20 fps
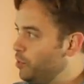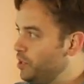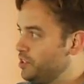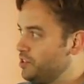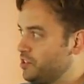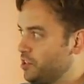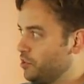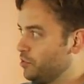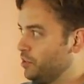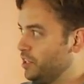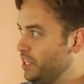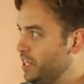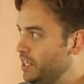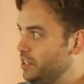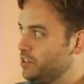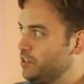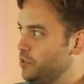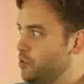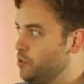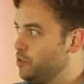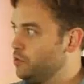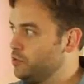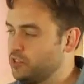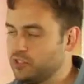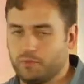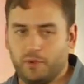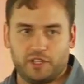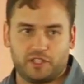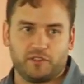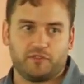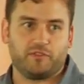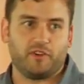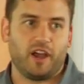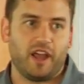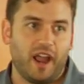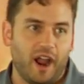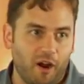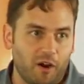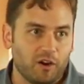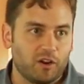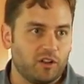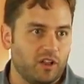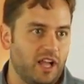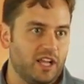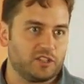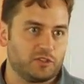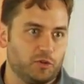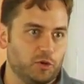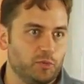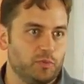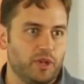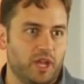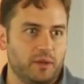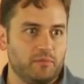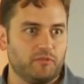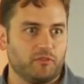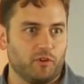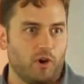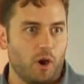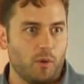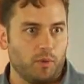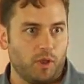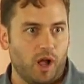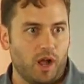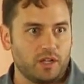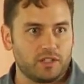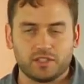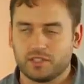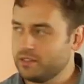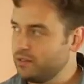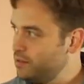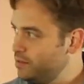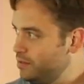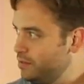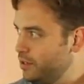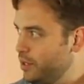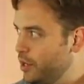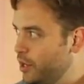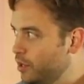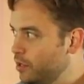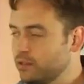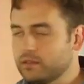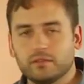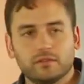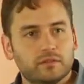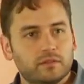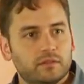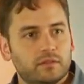we certainly need to specify our class group name for our blocks here.